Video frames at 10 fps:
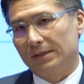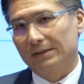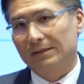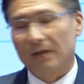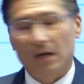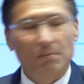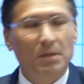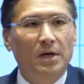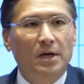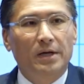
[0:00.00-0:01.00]
scam
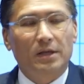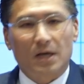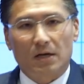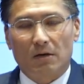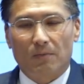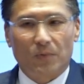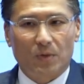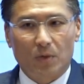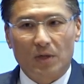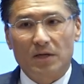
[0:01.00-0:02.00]
that
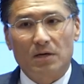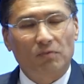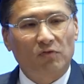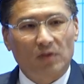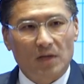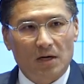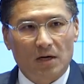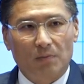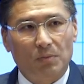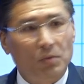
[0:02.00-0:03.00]
it relieves
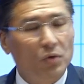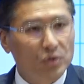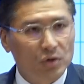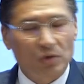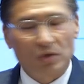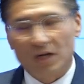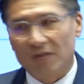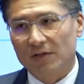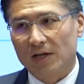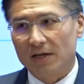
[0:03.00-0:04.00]
the promotion and
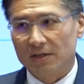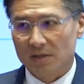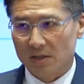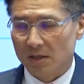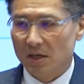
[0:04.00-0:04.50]
advertising